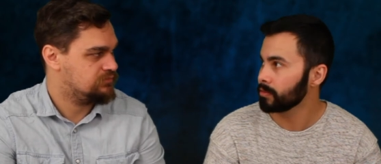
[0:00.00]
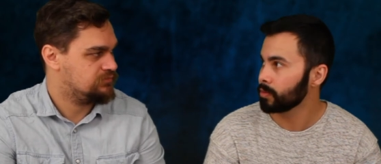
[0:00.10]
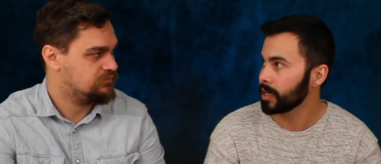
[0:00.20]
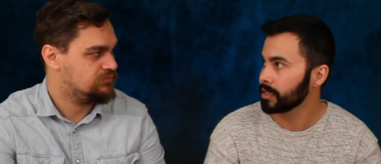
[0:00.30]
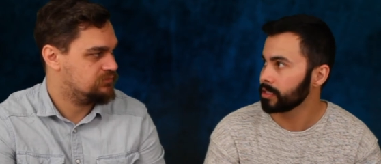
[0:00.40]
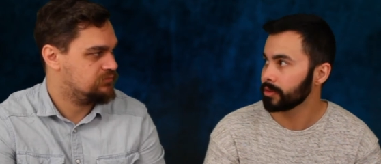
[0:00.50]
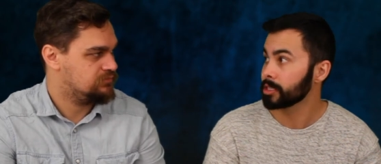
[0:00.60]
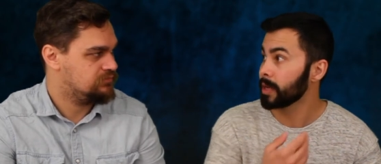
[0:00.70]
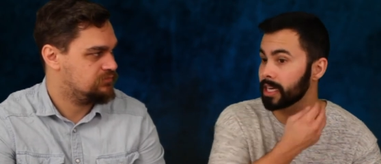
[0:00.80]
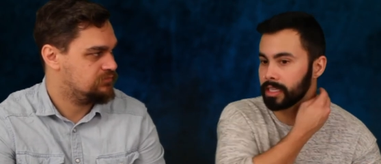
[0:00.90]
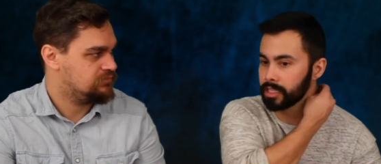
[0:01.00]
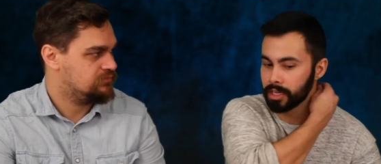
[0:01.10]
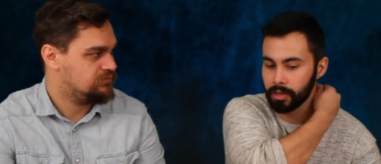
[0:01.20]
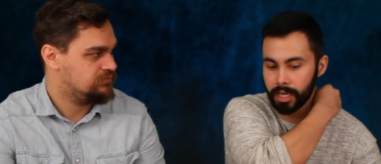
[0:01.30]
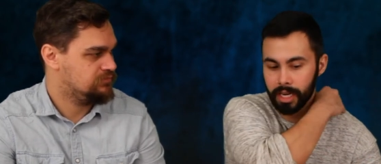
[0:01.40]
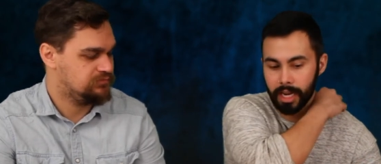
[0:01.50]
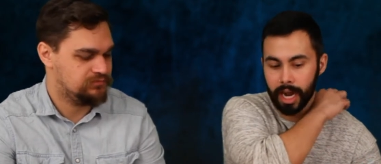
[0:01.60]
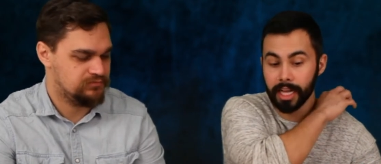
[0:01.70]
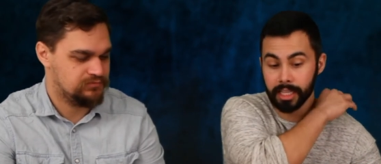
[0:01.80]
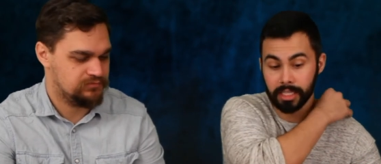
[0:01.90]
Speaker 1: of what to expect. And so mm-hmm.
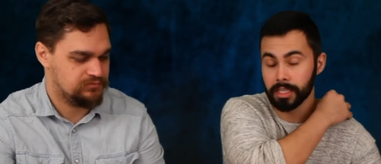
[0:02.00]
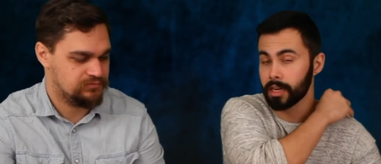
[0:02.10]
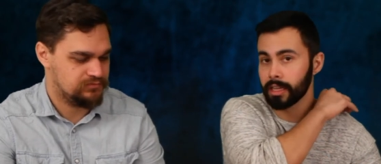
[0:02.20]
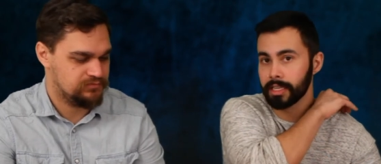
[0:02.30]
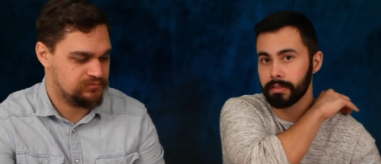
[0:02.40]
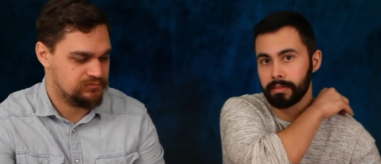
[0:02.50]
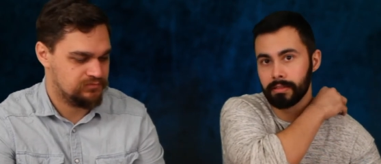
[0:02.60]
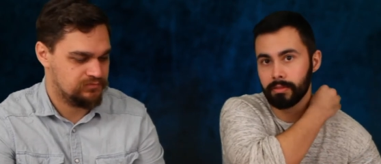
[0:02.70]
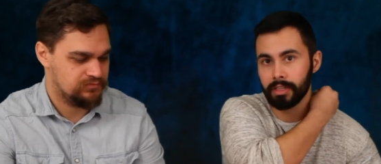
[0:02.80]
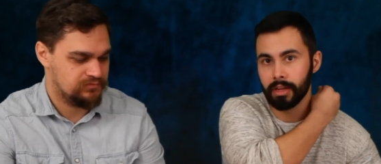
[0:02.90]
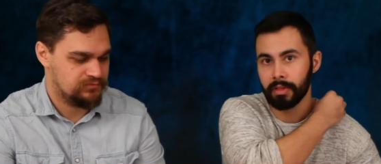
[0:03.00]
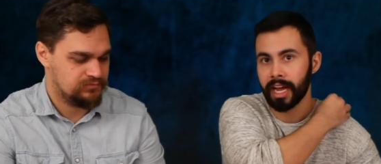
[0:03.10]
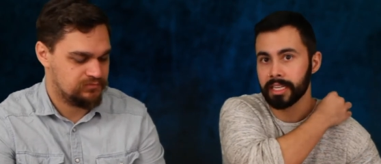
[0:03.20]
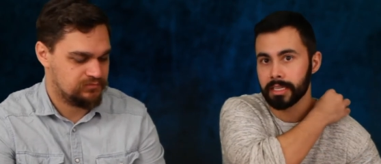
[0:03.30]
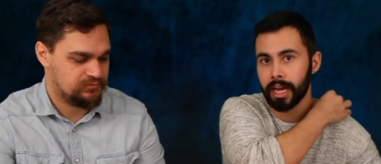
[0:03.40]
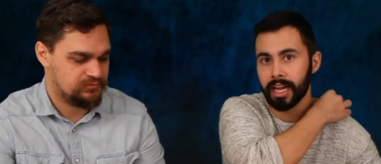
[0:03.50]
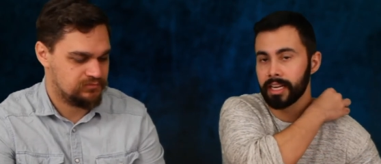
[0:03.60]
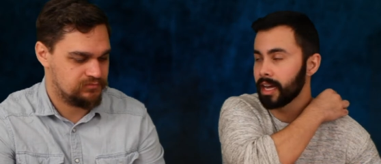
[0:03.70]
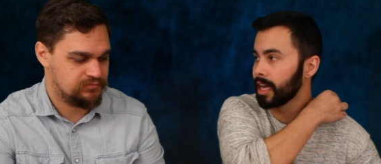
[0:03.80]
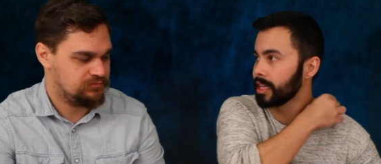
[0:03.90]
I think this is solid. You know, that
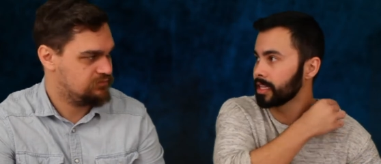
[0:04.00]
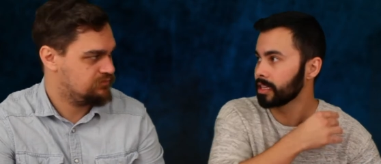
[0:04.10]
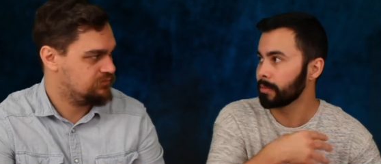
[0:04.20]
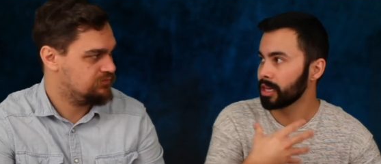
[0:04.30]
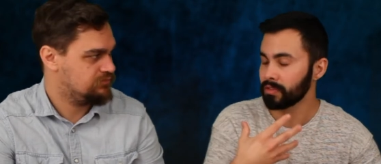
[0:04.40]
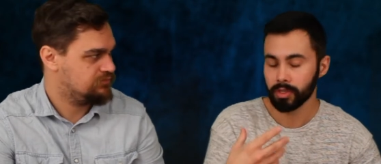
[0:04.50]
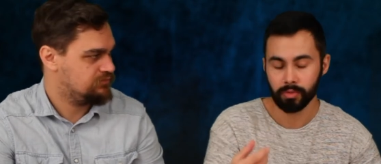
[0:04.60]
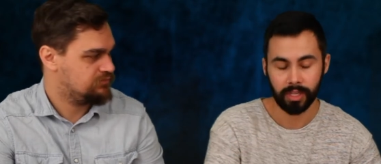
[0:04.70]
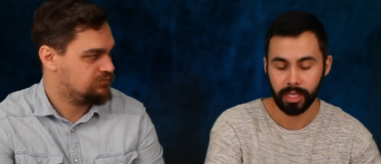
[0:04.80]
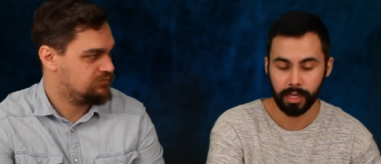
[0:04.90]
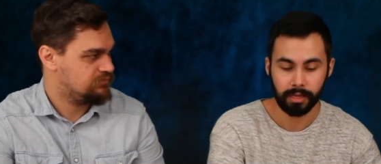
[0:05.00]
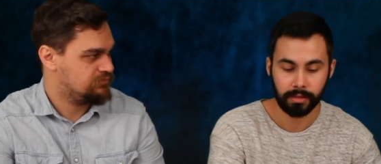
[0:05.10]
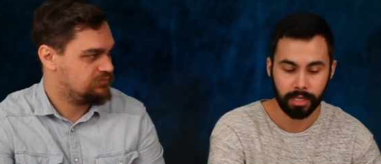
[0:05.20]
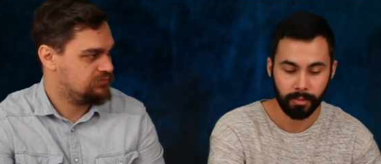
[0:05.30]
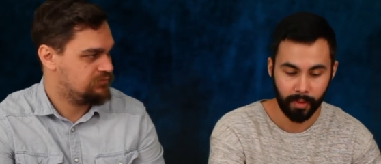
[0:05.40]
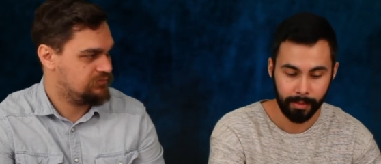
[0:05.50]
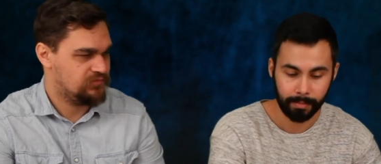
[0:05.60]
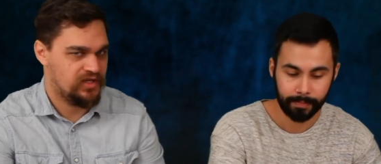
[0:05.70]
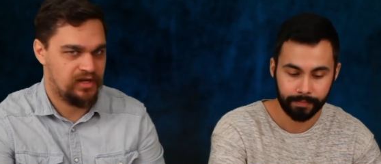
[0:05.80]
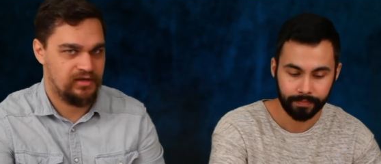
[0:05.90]
aside, I think that the mouthfeel is really good. It's on point.
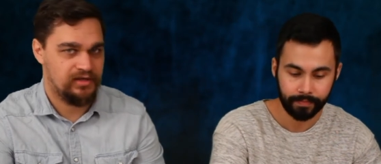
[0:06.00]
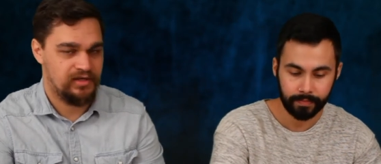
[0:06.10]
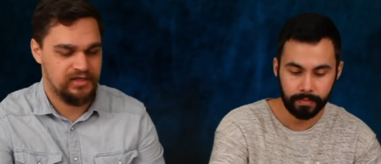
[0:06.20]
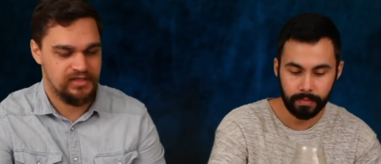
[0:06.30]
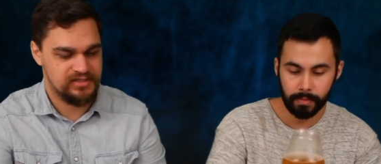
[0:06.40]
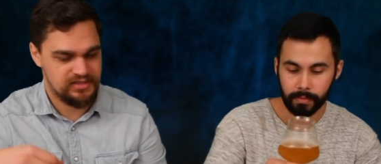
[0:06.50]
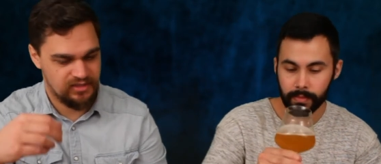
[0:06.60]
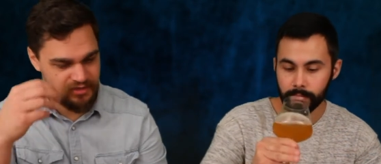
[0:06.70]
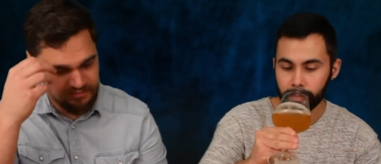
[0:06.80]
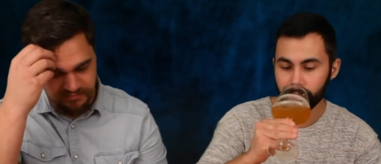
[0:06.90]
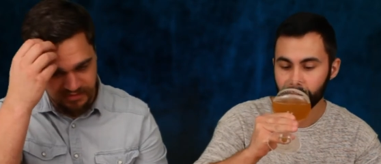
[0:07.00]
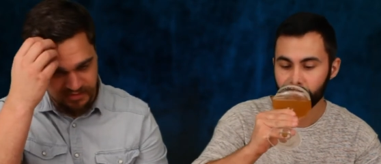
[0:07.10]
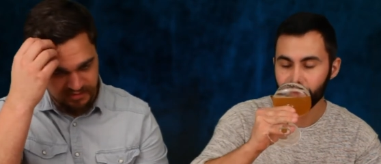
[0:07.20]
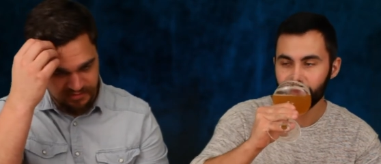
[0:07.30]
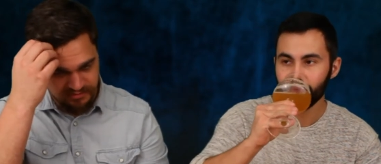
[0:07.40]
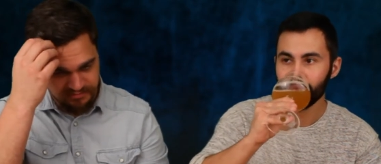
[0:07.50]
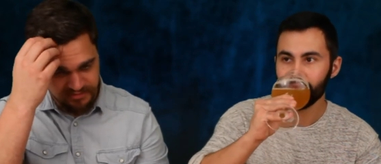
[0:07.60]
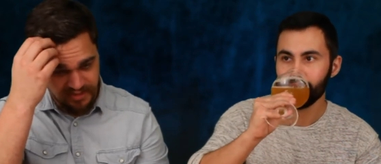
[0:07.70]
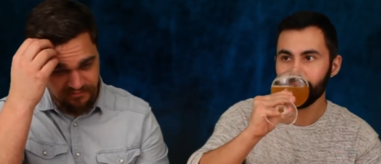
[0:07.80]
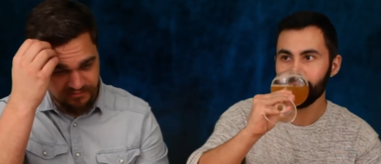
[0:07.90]
Speaker 2: Yeah, it is. Um,
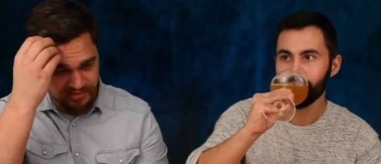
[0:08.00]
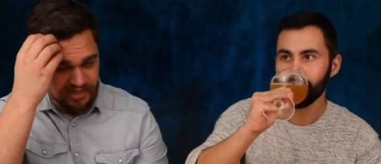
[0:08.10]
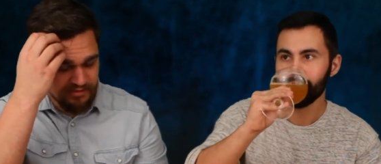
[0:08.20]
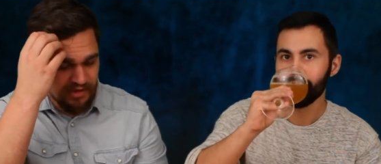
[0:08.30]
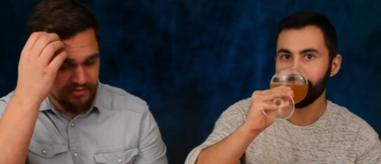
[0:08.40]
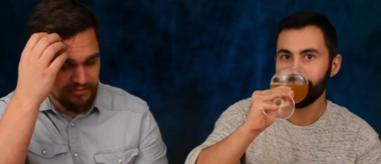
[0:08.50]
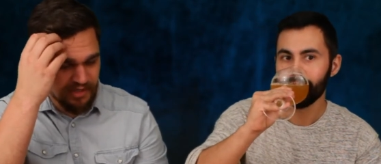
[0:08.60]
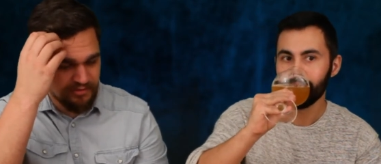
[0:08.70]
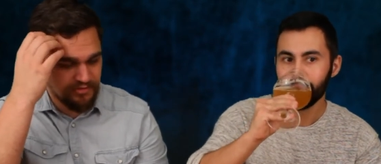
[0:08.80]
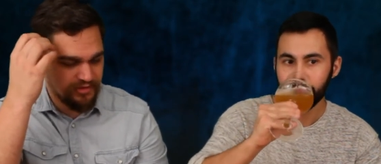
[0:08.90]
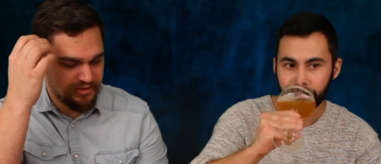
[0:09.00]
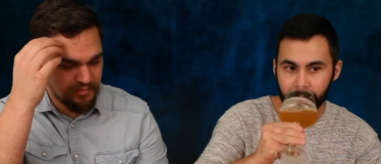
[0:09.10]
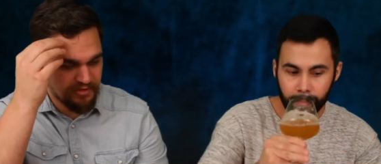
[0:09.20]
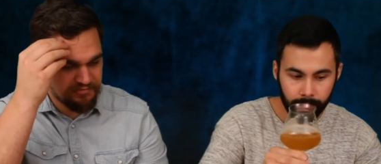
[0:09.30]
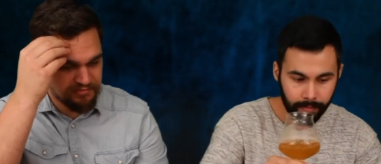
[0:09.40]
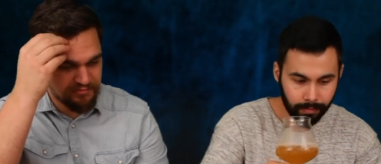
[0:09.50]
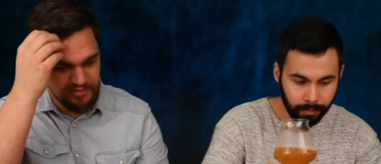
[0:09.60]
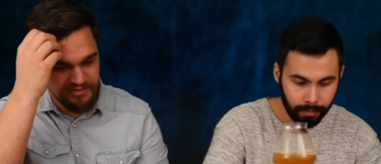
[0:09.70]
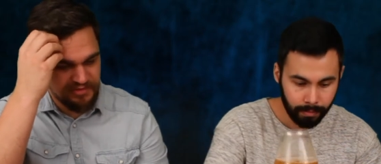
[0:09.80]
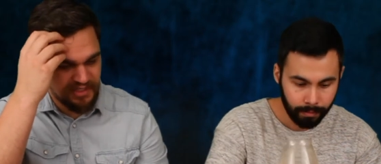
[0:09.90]
yeah, I, I would I would agree. The mouthfeel for
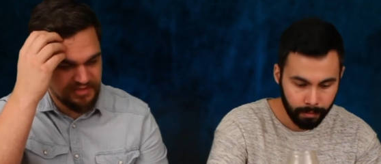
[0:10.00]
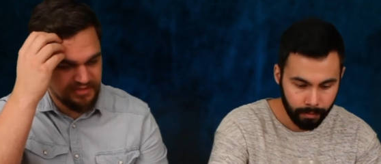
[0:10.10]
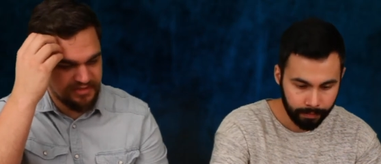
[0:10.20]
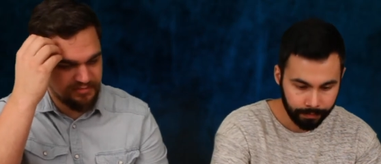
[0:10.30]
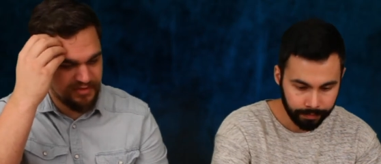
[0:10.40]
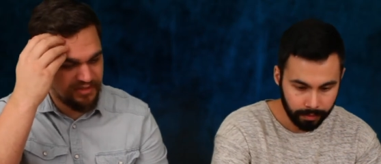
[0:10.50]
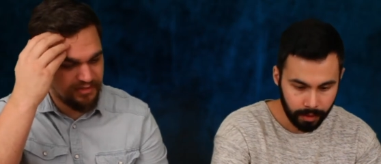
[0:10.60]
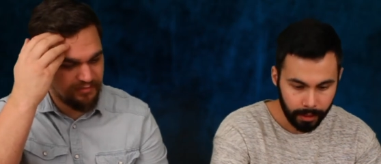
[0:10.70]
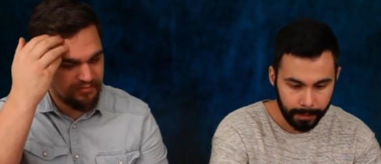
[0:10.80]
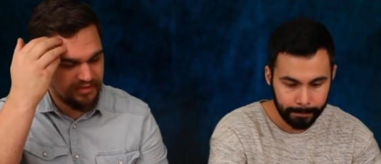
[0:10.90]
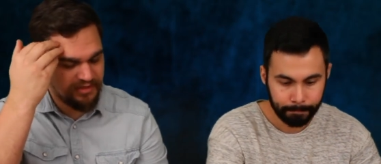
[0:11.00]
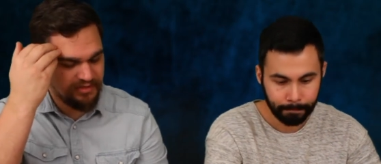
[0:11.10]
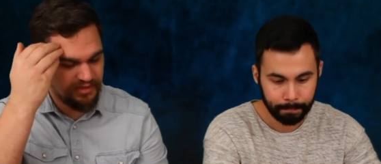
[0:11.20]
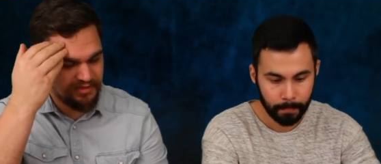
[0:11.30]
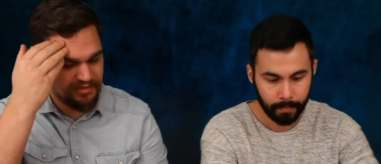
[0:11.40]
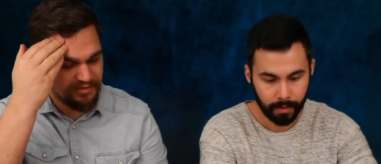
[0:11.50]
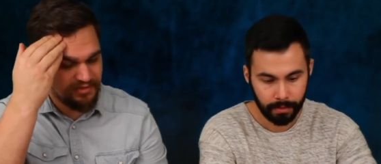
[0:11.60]
me has is medium, and then